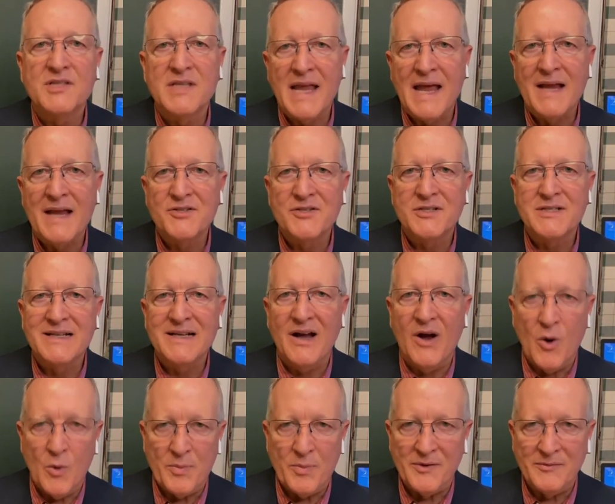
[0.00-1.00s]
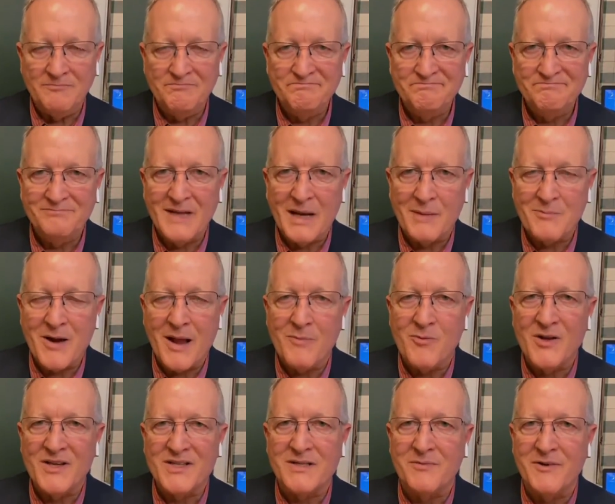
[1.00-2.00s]
slash open. I'm Rob
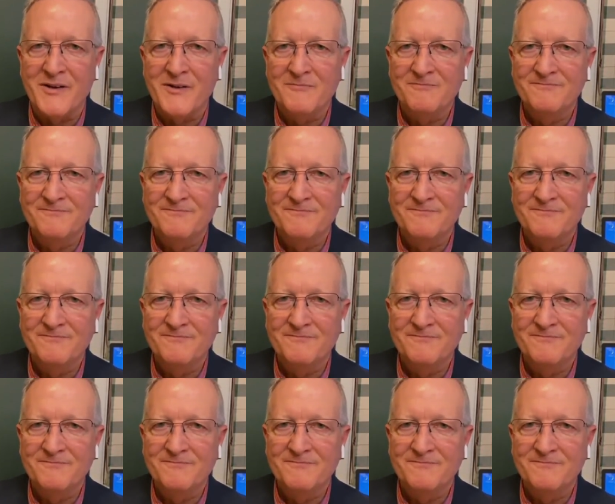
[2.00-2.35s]
Westaby.